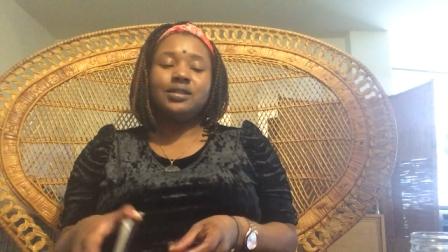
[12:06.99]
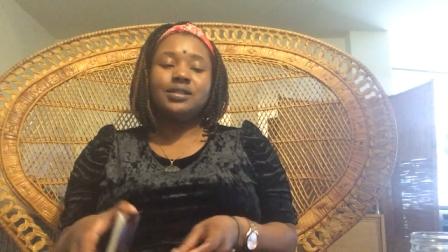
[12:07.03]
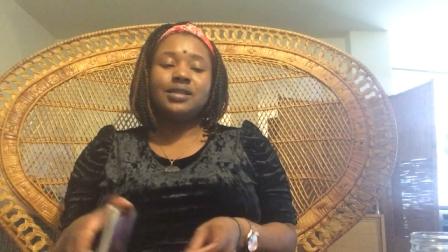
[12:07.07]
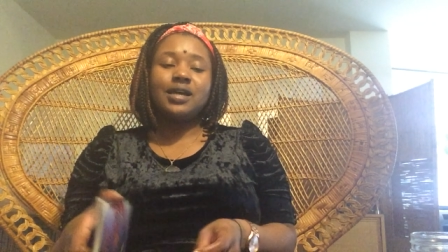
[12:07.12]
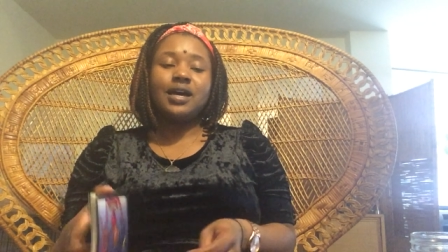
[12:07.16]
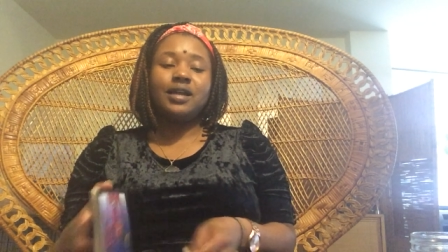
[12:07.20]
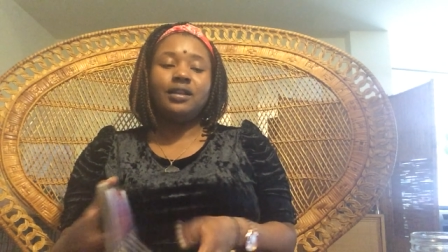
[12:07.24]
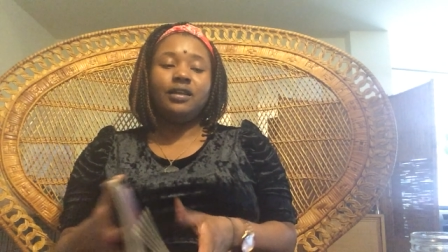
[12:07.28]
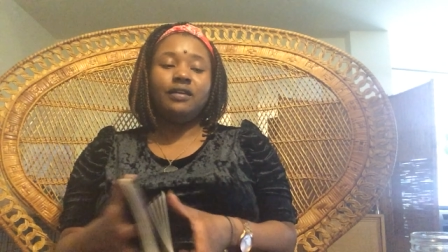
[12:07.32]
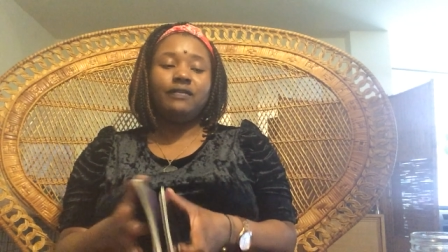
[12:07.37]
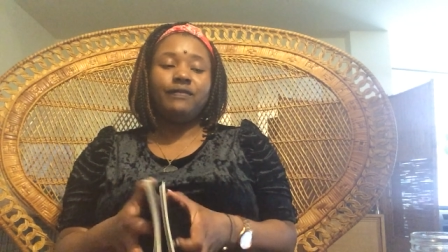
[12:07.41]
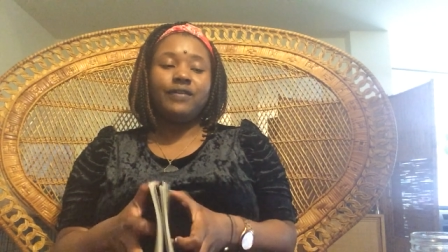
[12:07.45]

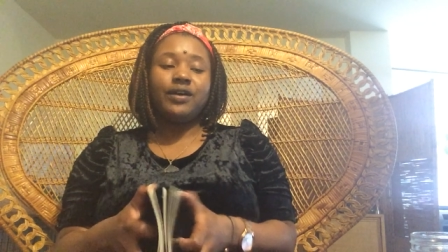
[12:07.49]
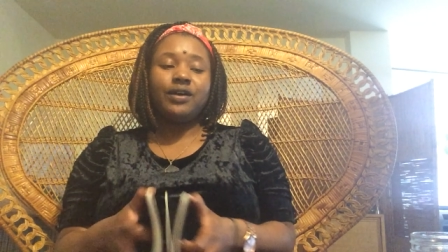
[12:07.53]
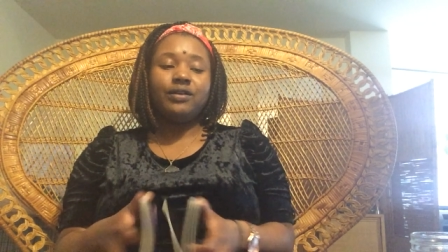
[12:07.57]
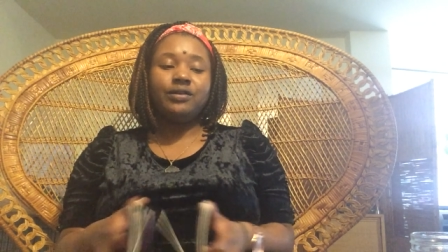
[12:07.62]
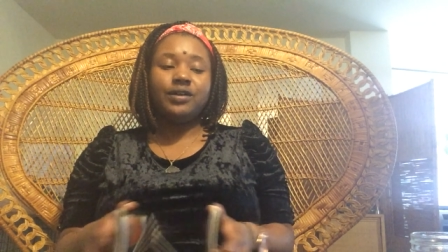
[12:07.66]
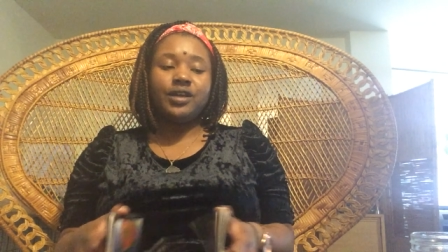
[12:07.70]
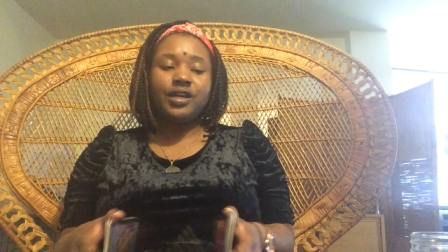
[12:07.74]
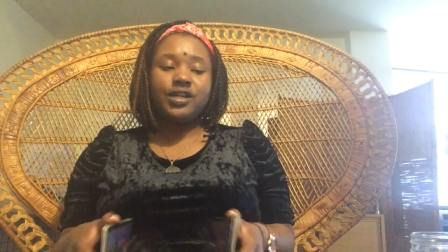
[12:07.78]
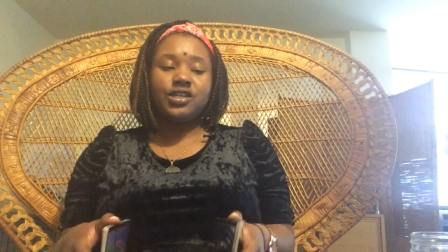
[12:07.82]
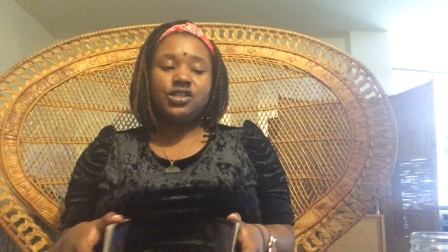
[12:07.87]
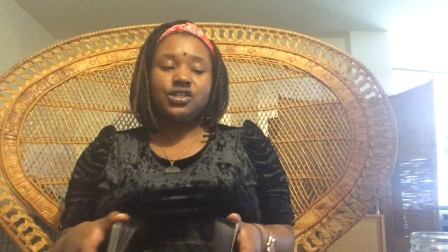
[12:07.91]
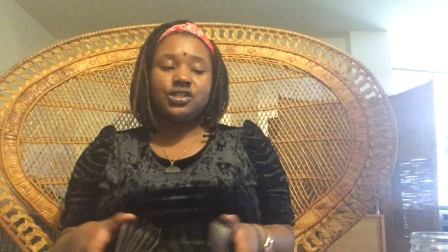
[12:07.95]
solid
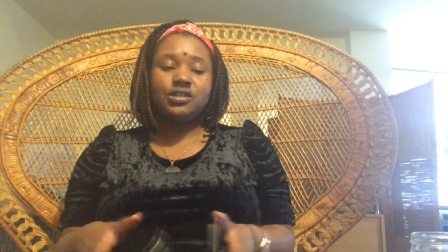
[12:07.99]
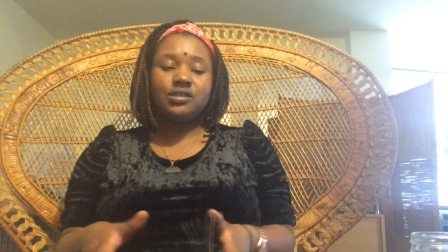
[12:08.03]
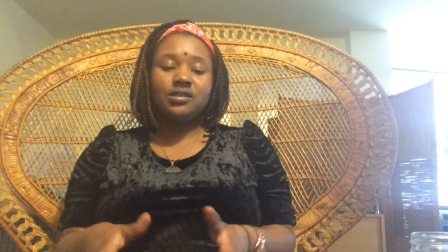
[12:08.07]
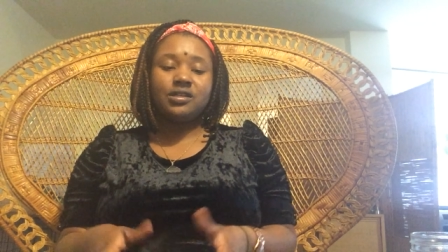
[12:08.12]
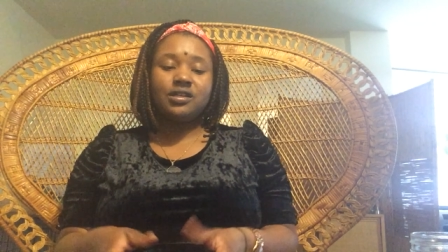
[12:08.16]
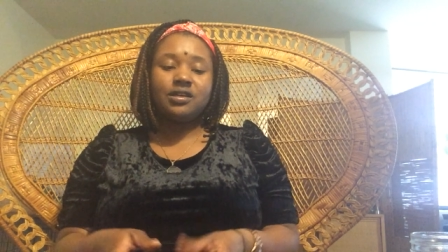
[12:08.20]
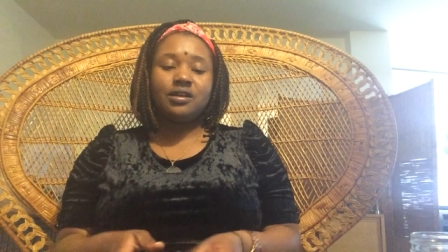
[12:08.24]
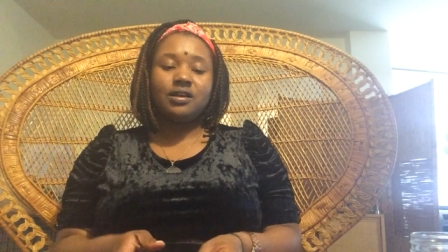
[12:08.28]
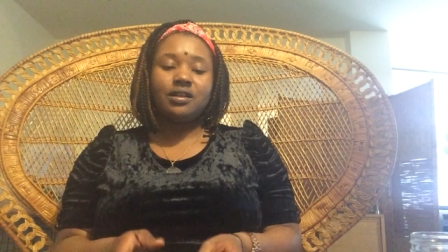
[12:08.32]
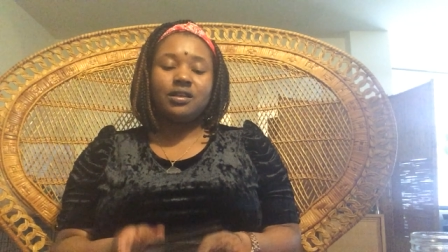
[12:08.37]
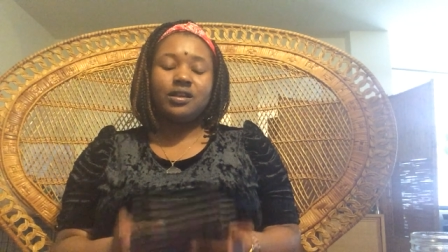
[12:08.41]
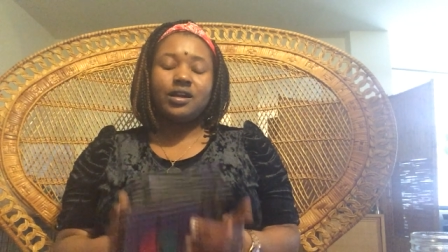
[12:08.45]
foundations
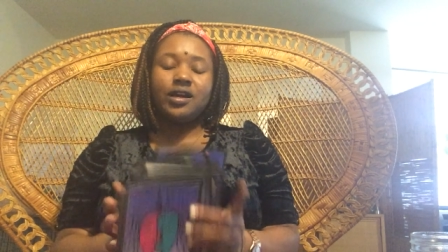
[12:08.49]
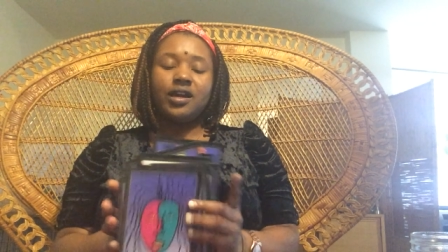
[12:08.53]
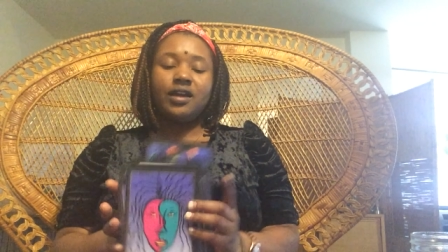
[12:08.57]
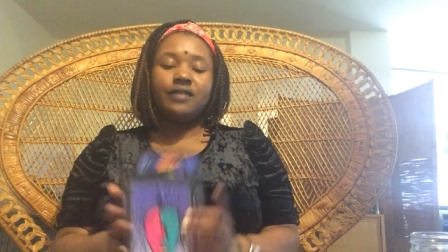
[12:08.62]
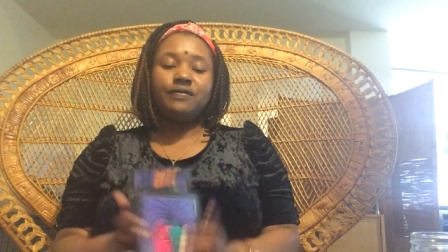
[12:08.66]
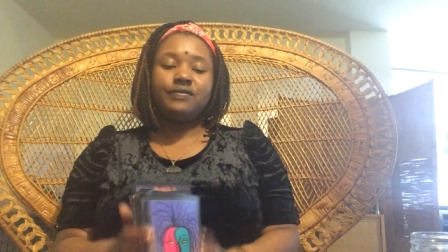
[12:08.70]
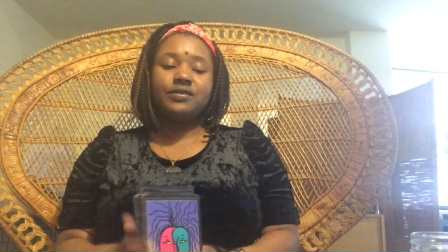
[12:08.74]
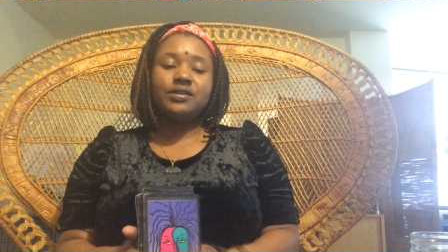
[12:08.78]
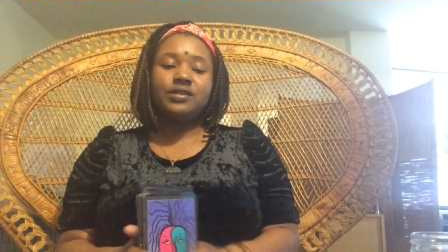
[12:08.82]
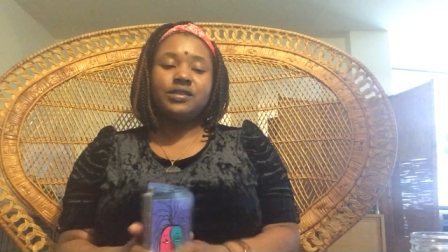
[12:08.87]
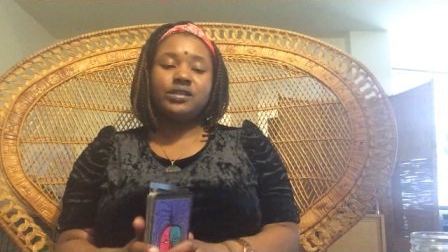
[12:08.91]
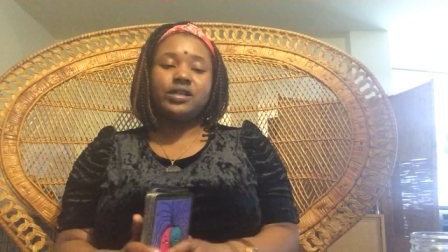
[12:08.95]
in our life
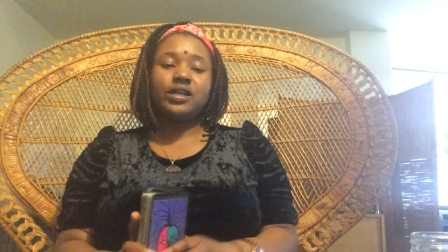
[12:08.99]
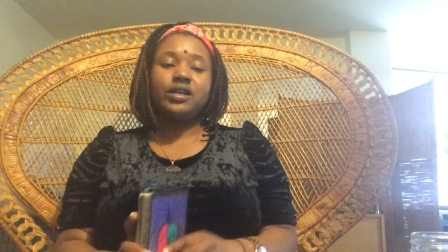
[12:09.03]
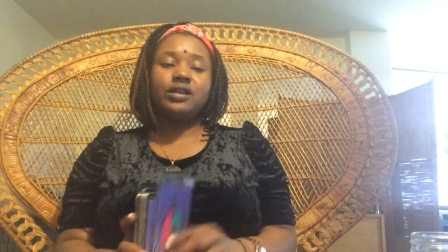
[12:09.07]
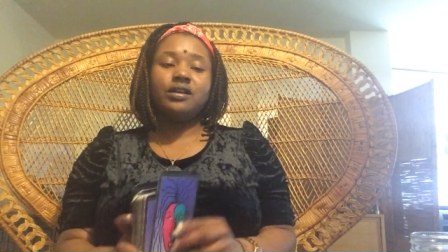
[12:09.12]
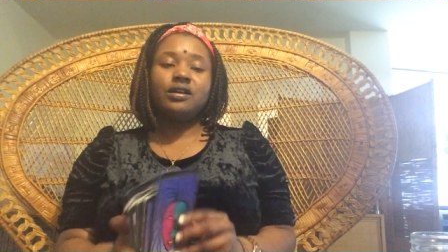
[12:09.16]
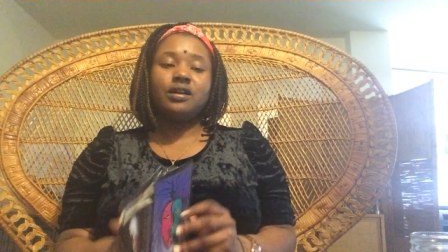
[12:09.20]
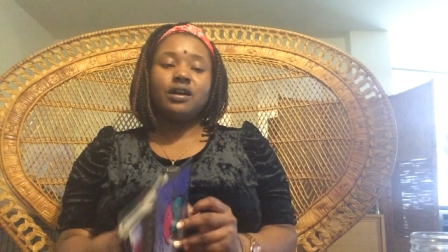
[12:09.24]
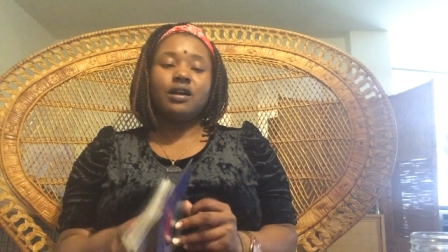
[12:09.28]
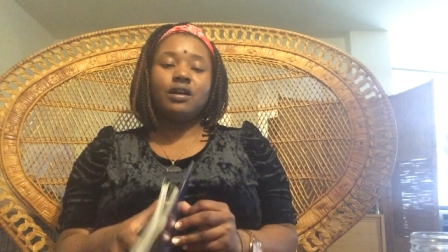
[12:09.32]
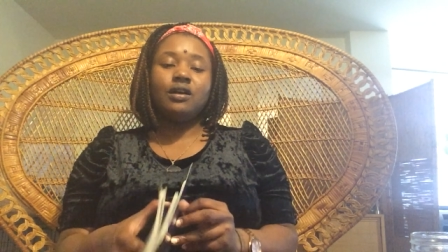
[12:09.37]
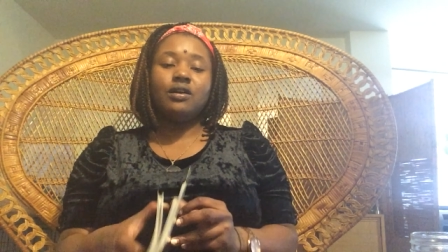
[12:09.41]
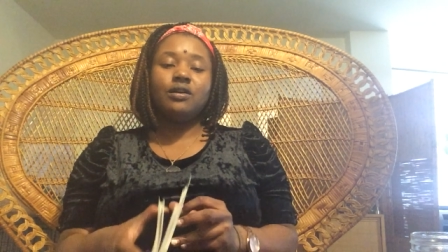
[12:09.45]
and
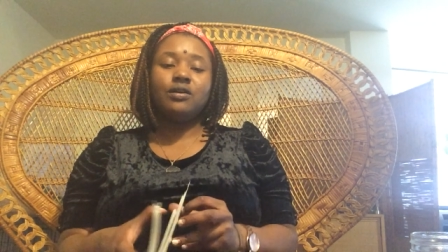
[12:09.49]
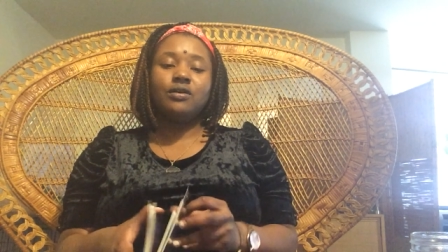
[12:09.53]
setting our